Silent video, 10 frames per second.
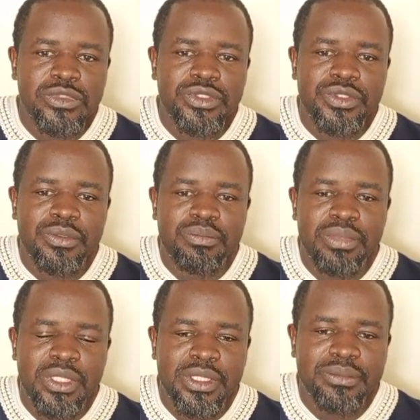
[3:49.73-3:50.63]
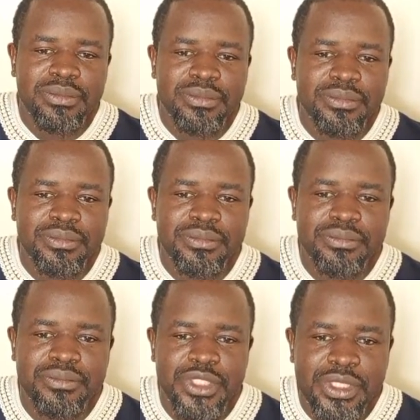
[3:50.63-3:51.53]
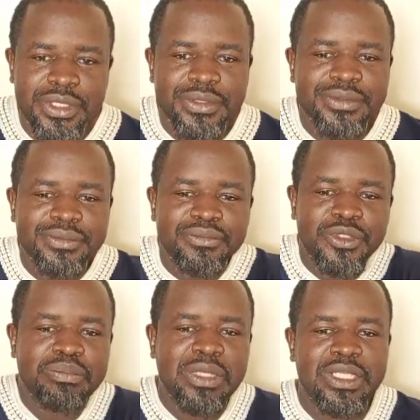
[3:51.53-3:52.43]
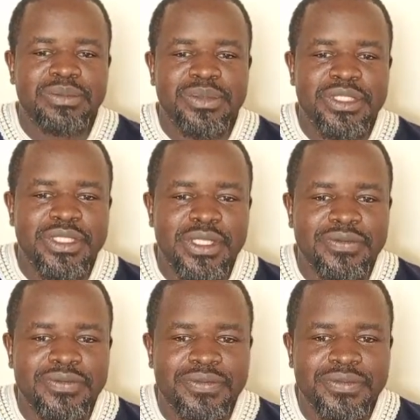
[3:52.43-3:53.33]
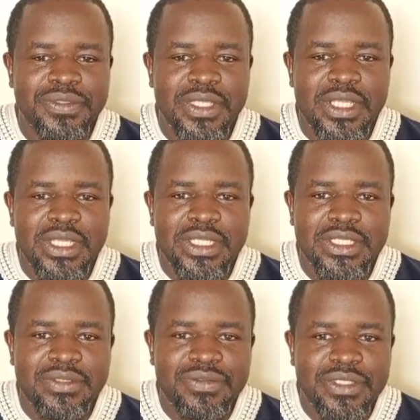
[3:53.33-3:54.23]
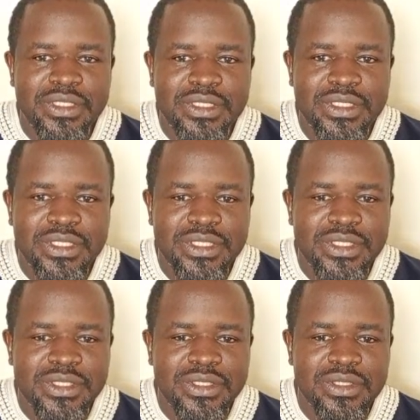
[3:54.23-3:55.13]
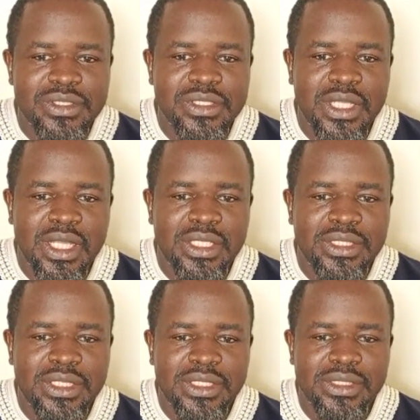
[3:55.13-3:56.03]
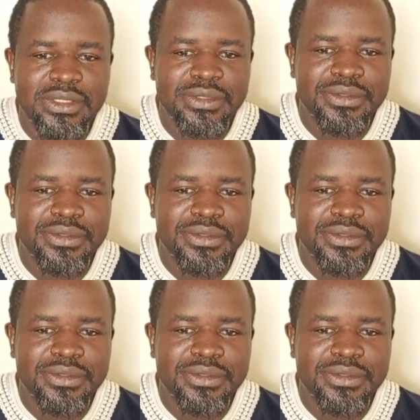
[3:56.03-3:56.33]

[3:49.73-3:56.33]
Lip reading: should not blame me, but blame himself if certain decisions are taken.